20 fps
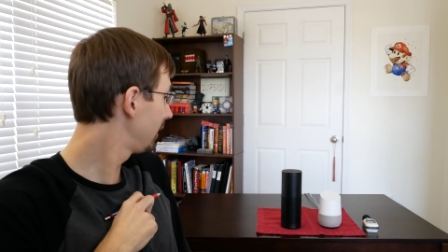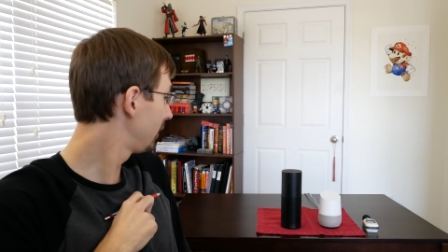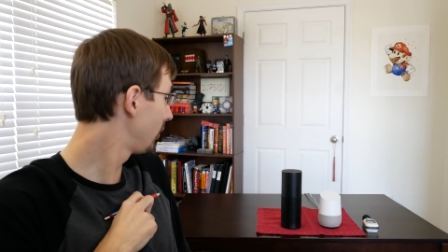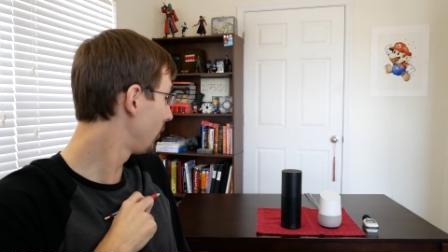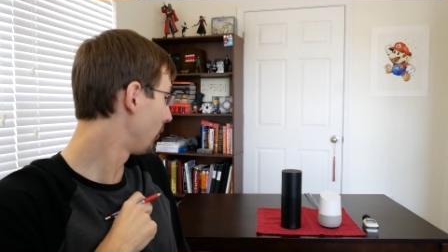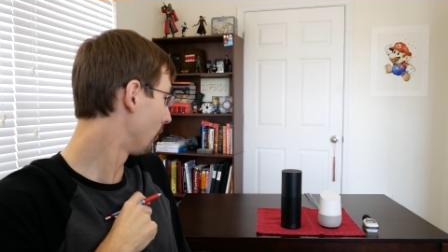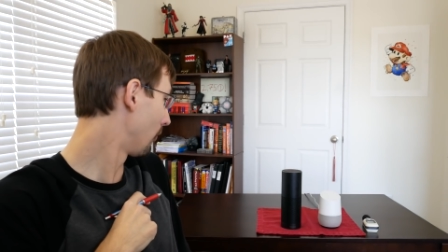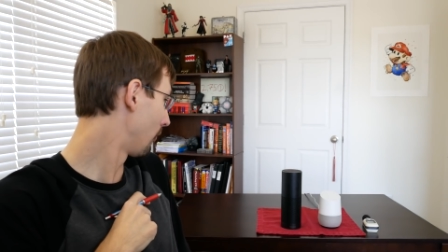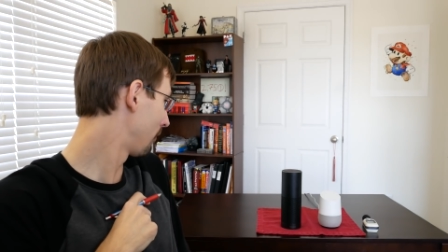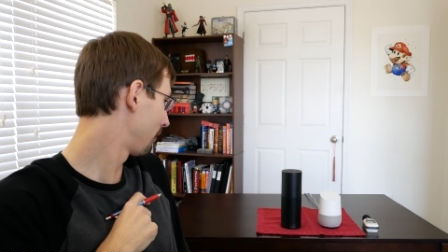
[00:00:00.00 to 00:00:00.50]

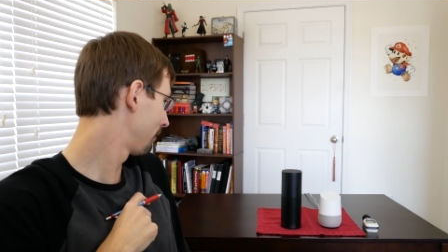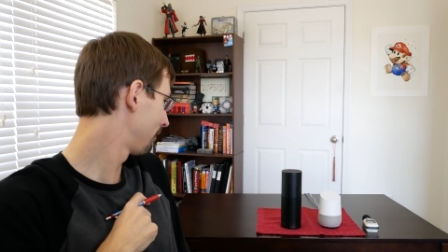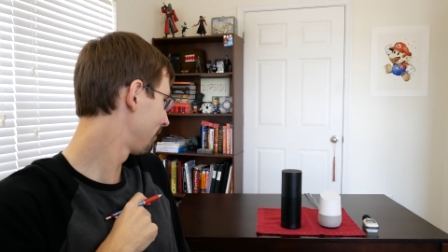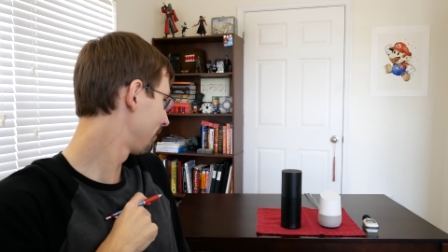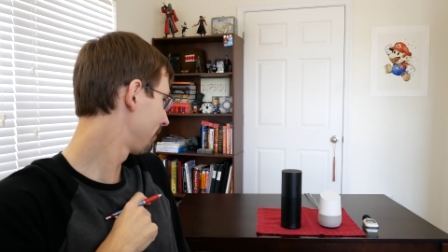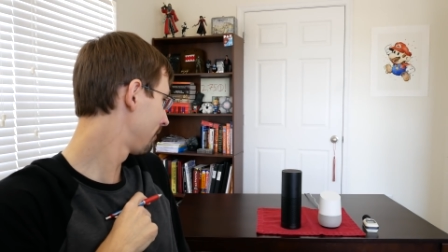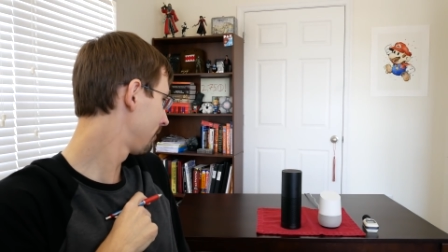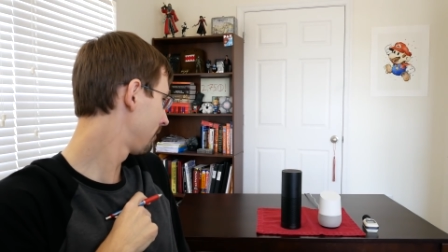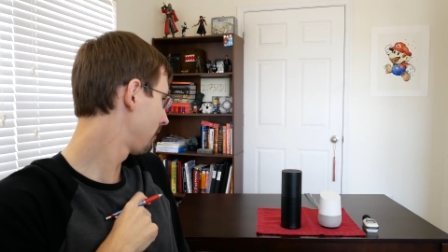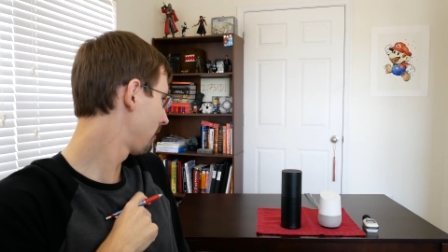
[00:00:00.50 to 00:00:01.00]
Google,
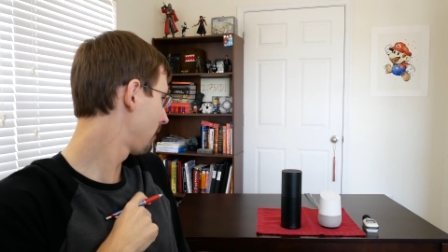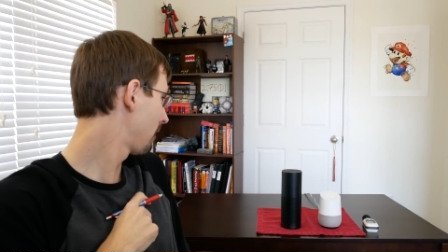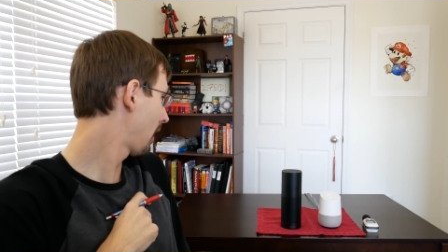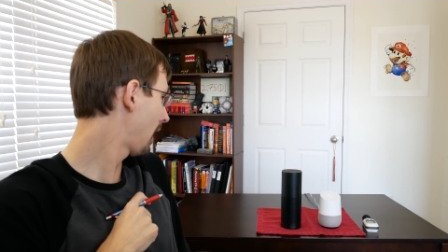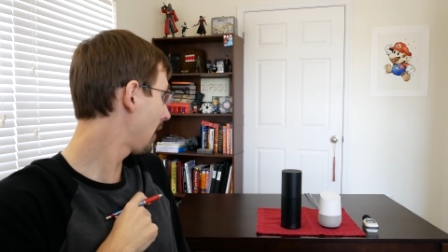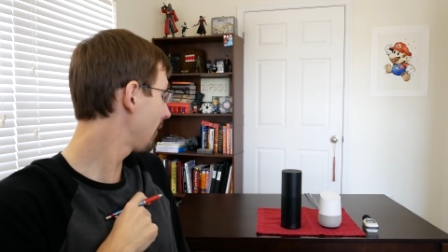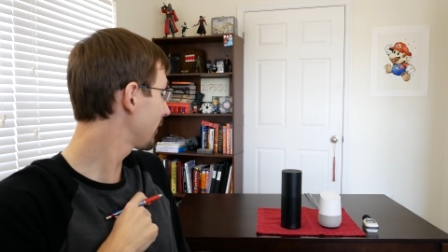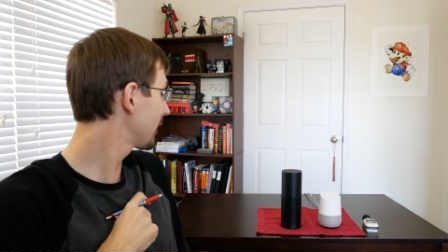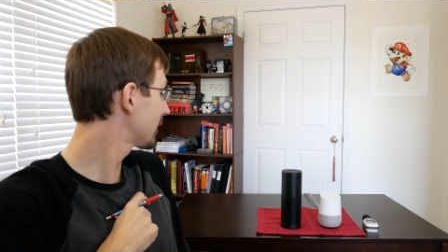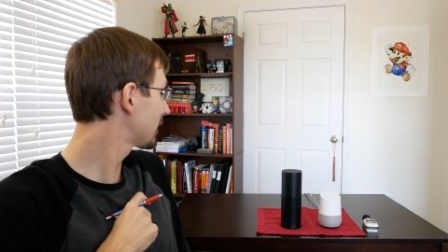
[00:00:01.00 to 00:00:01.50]

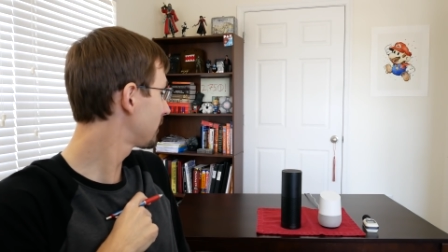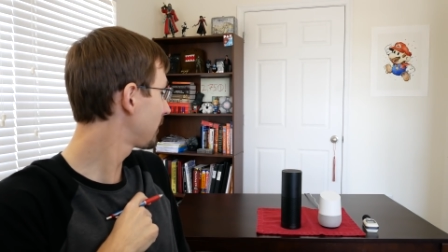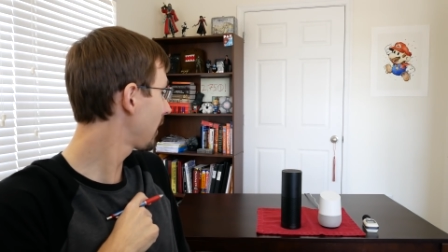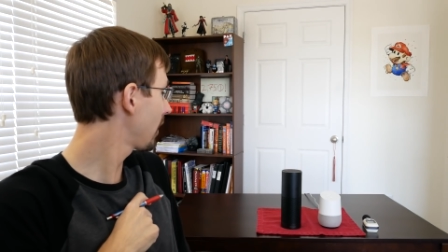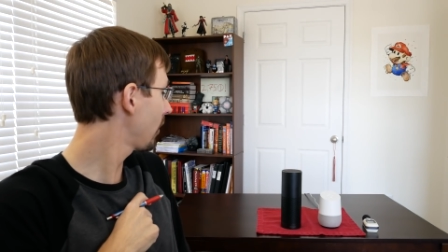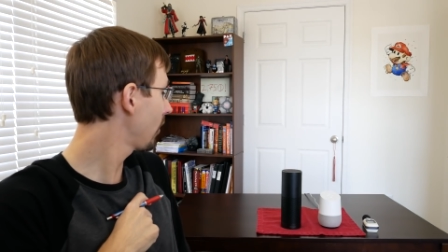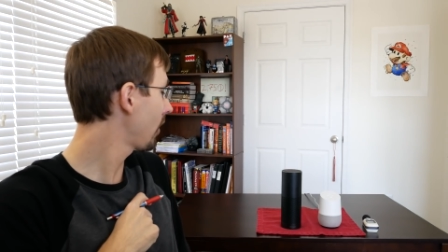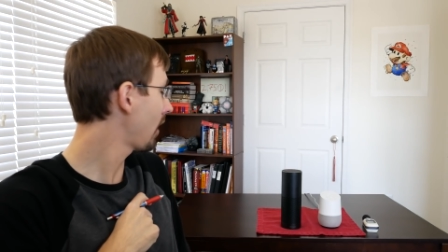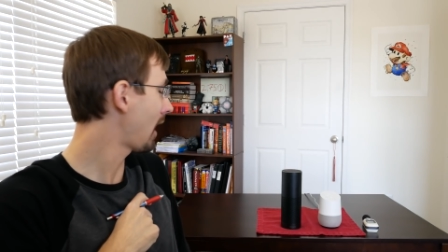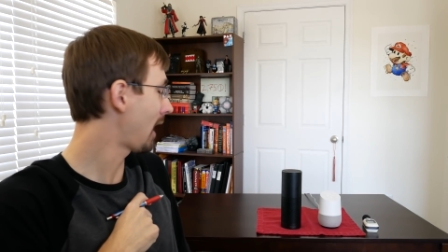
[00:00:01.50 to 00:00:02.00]
how to
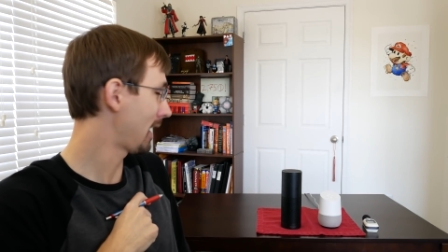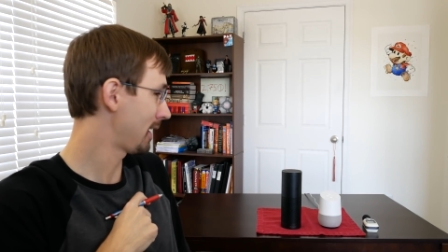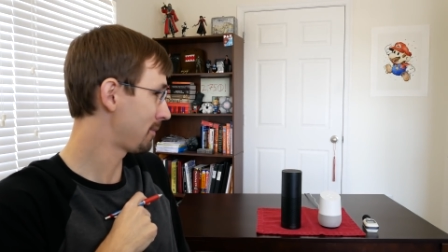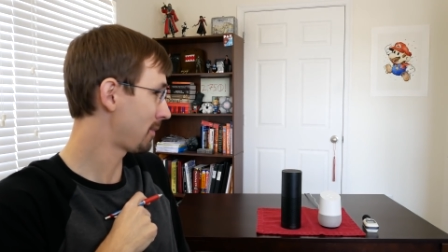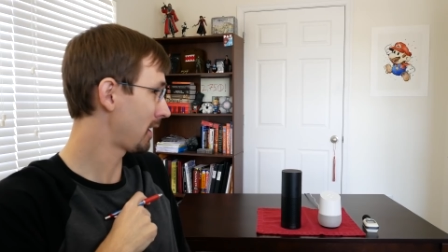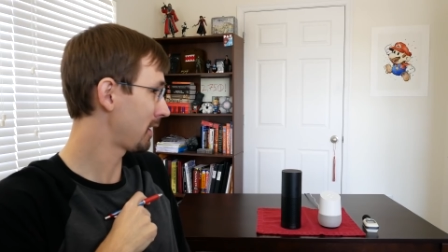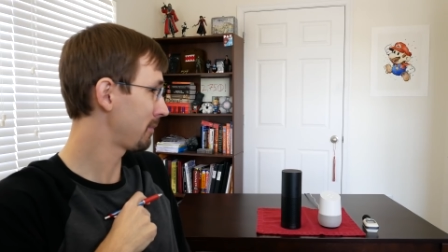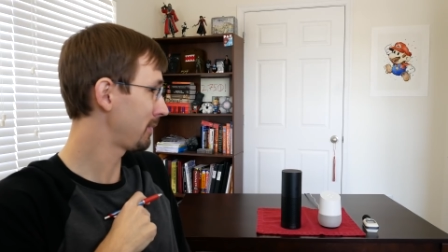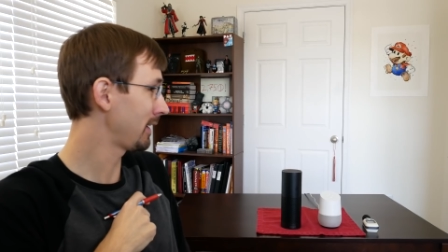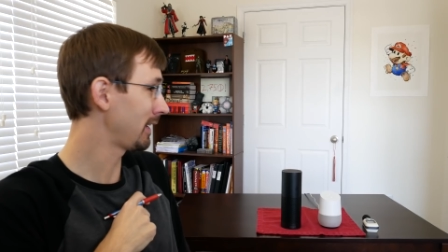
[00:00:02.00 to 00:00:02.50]
spell
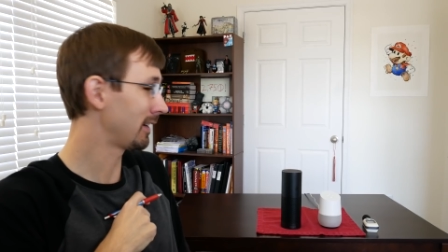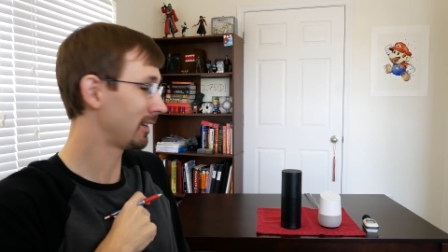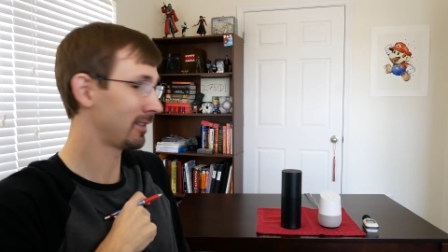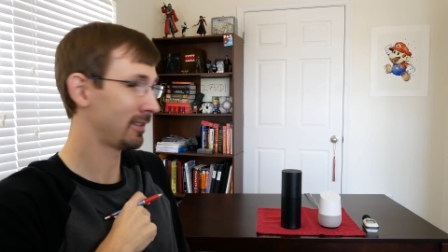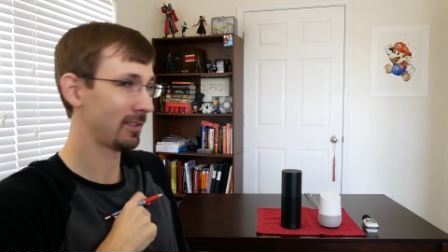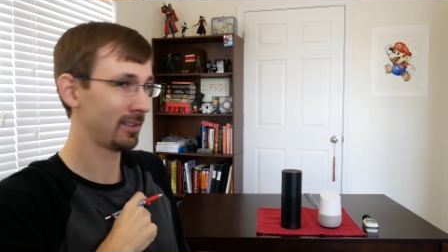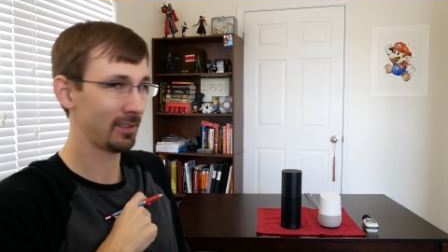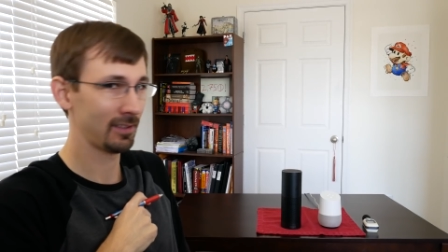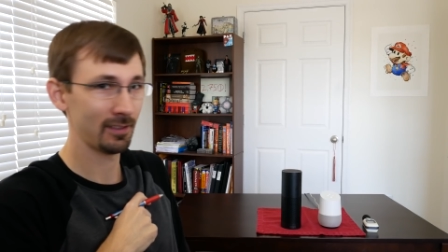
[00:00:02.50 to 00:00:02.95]
onomatopoeia?